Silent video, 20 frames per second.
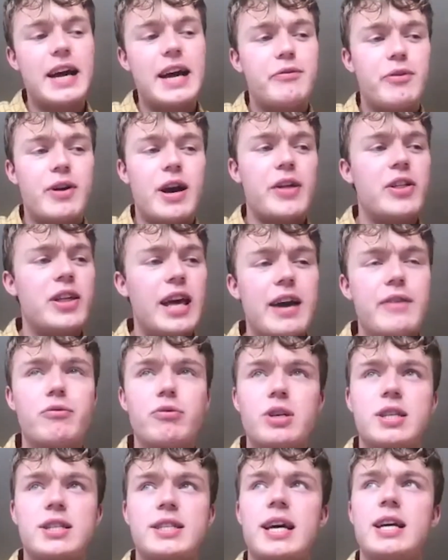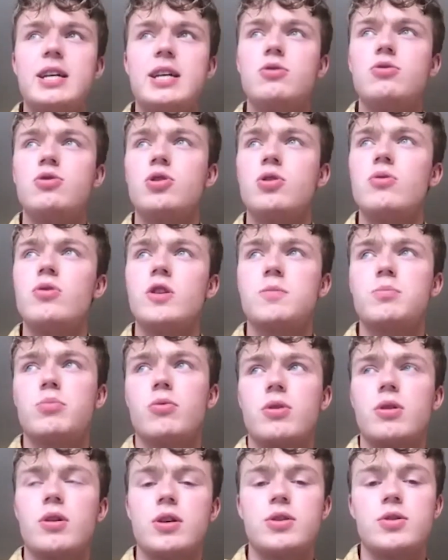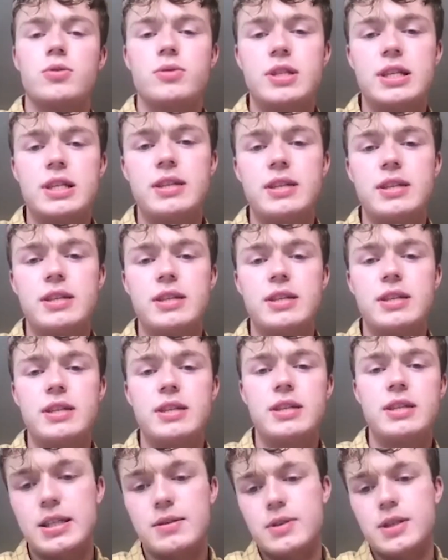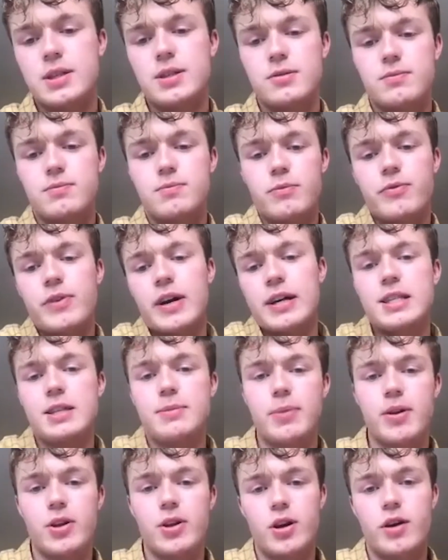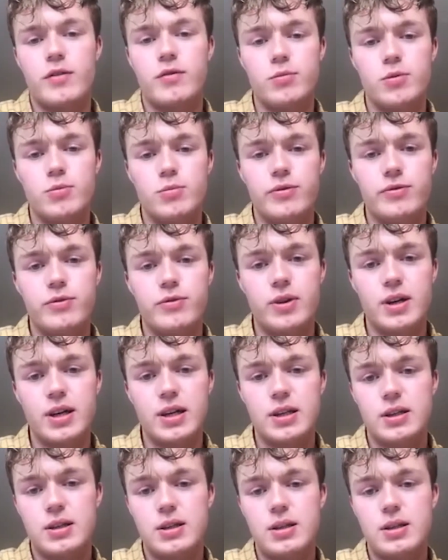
I think every set you do that's broadcast on TV is vetted by the government beforehand.